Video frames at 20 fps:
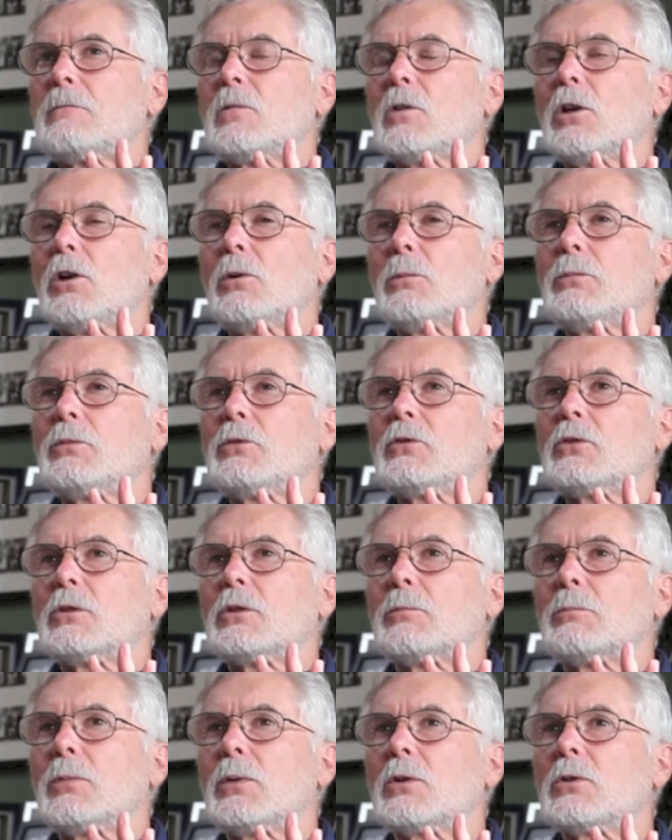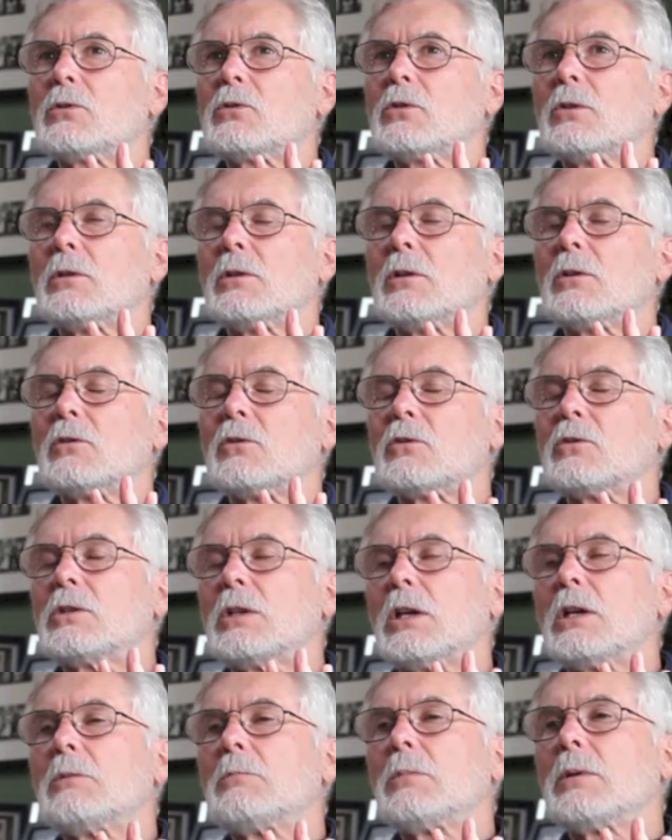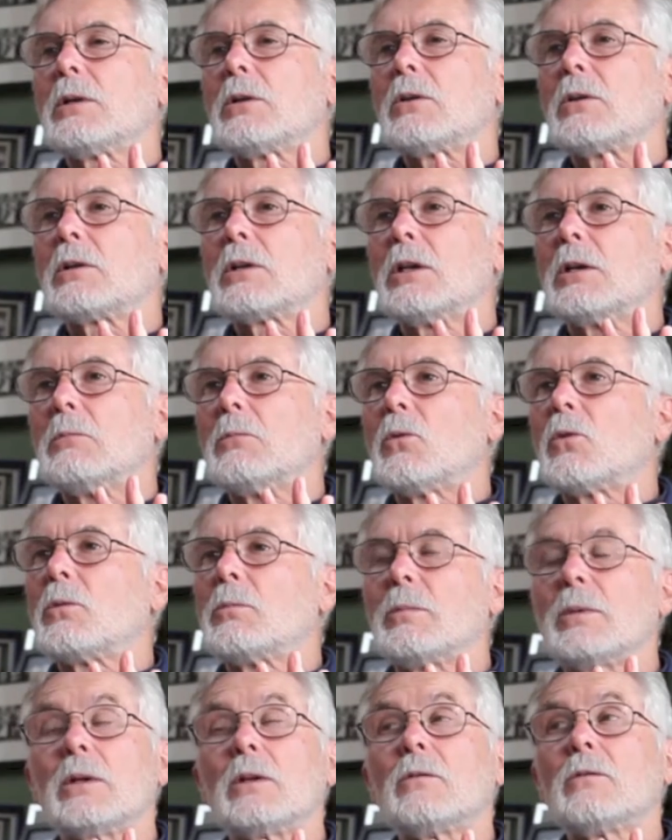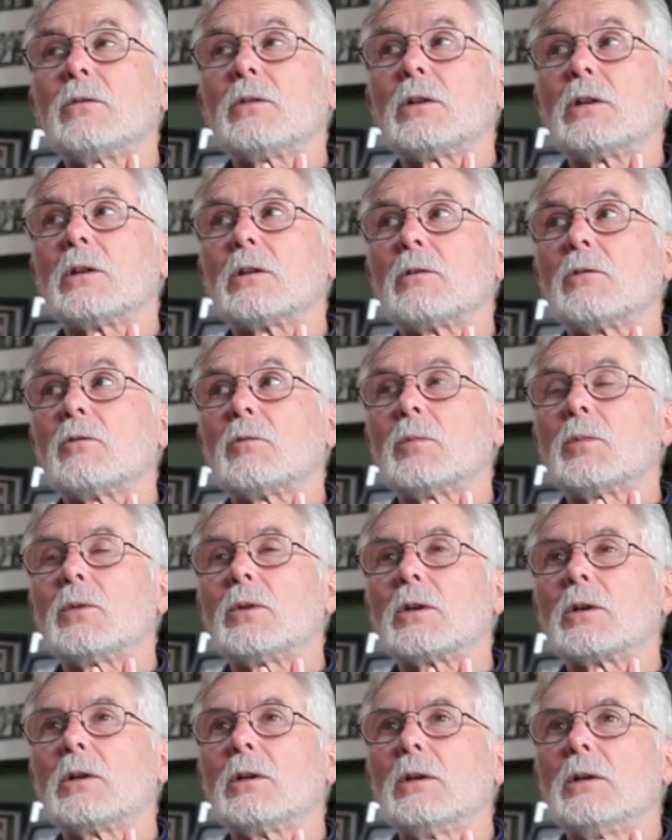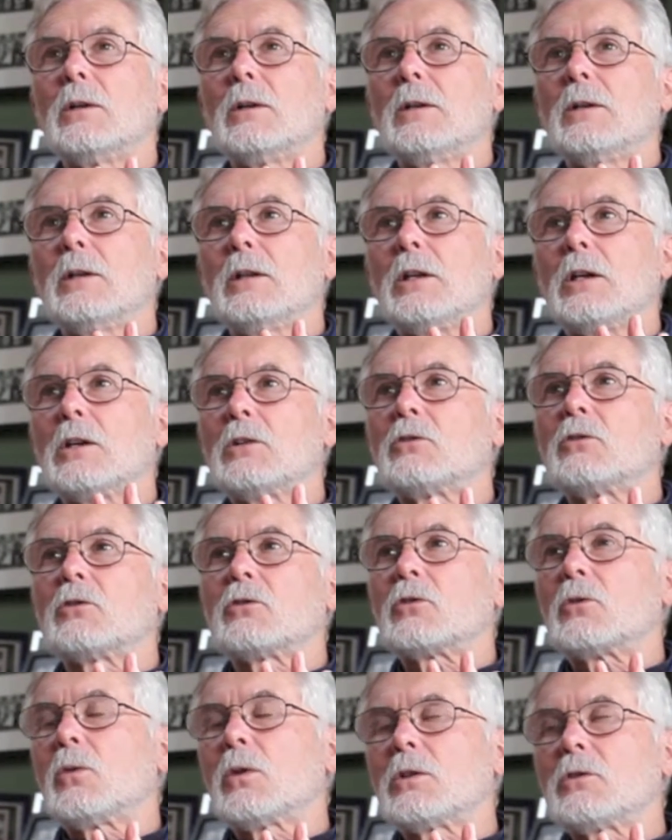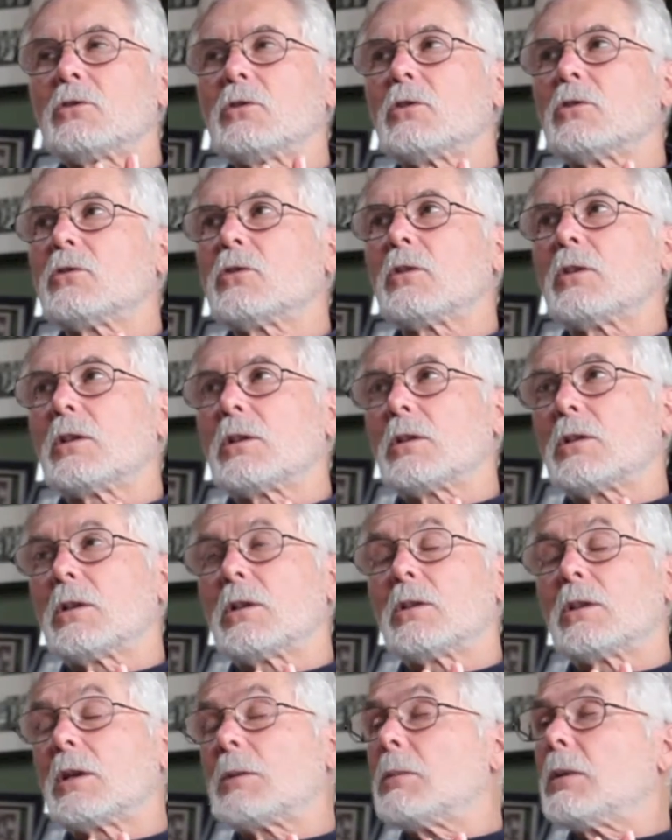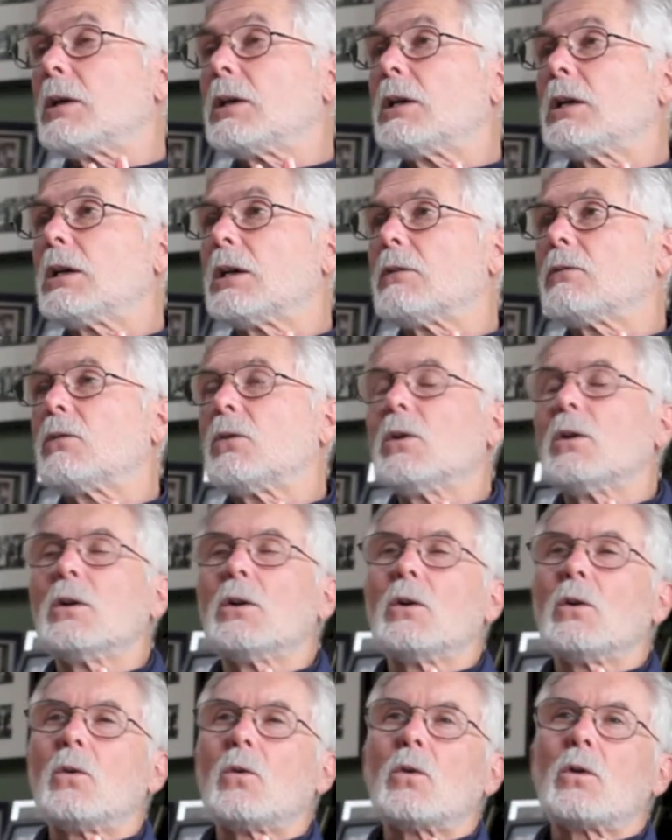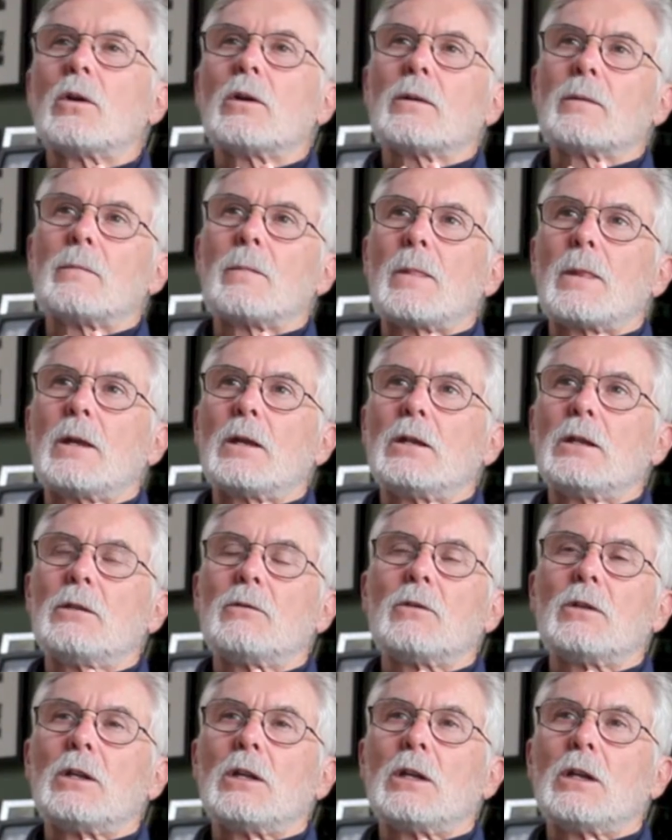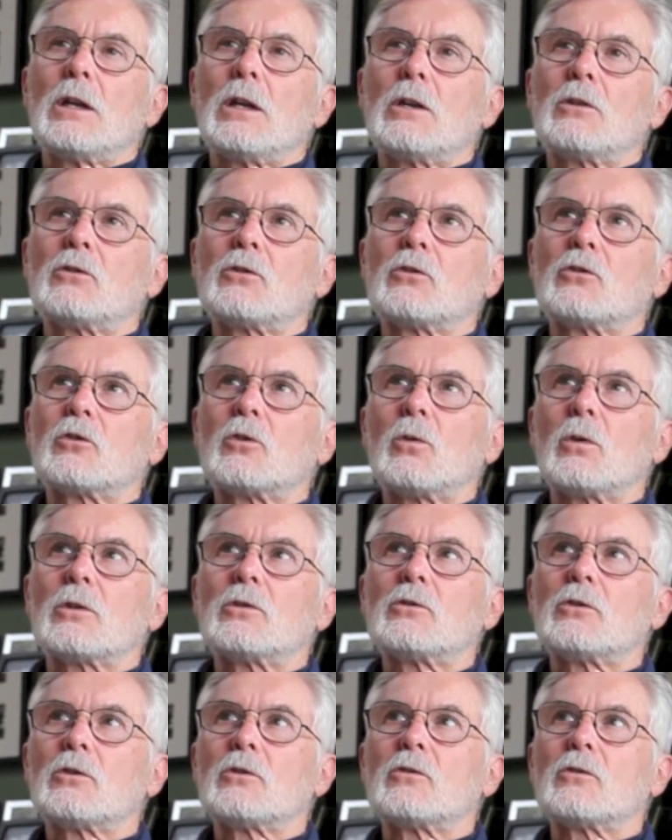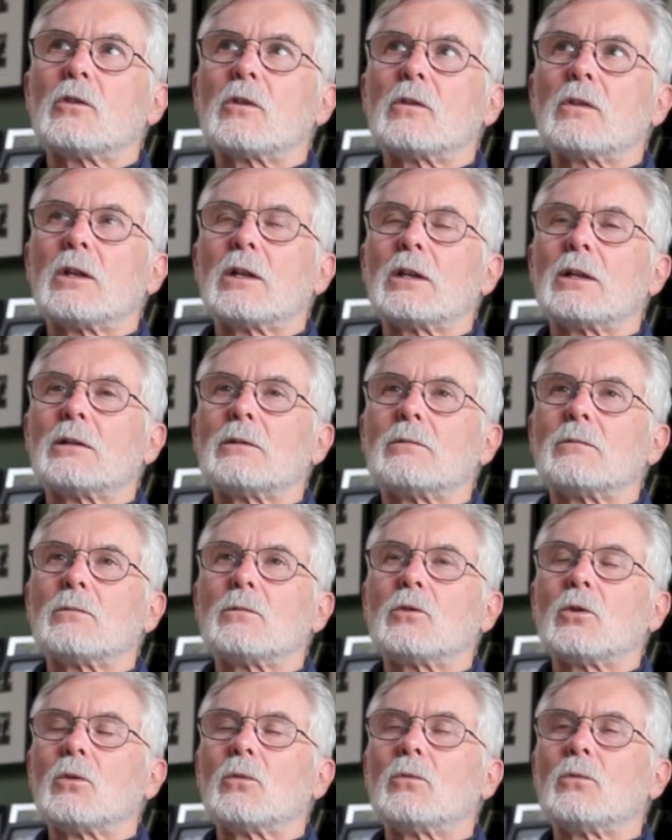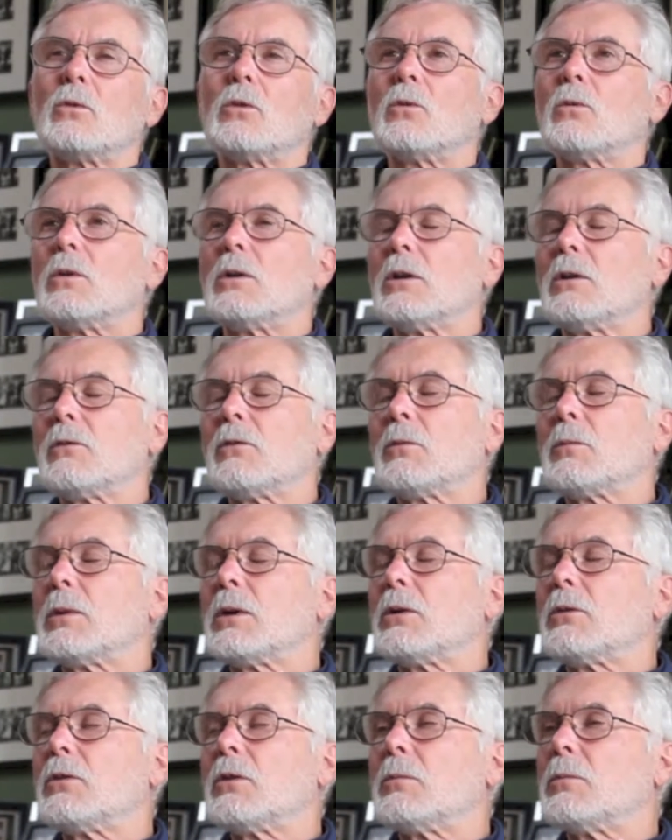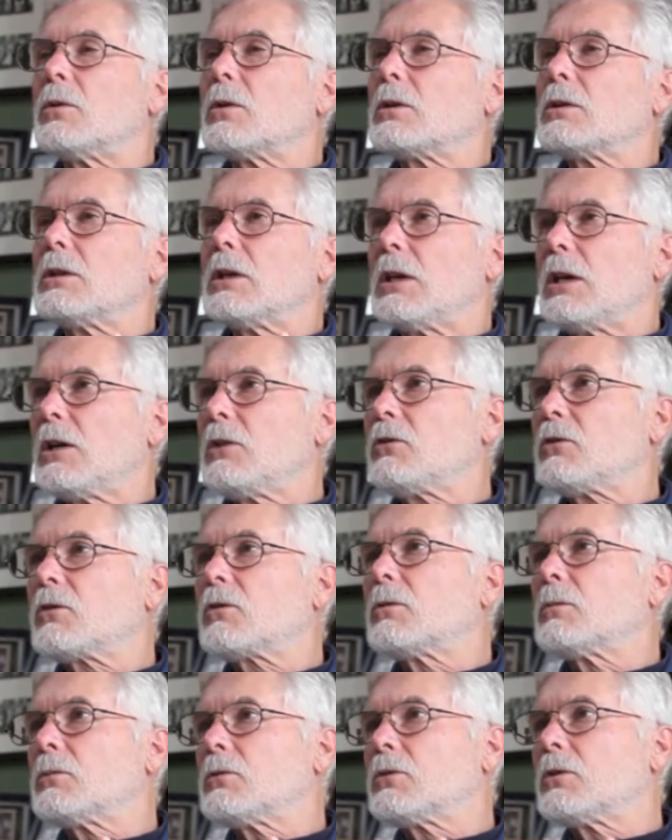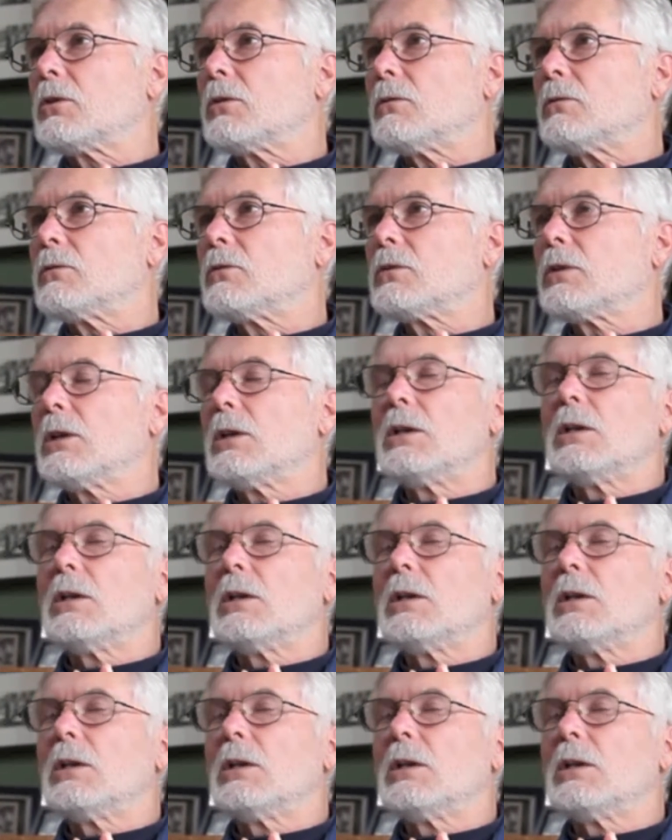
helps a person understand better, get more benefit out of a book, answers questions that they might have, or it even answers questions that they don't know enough about the book to ask themselves.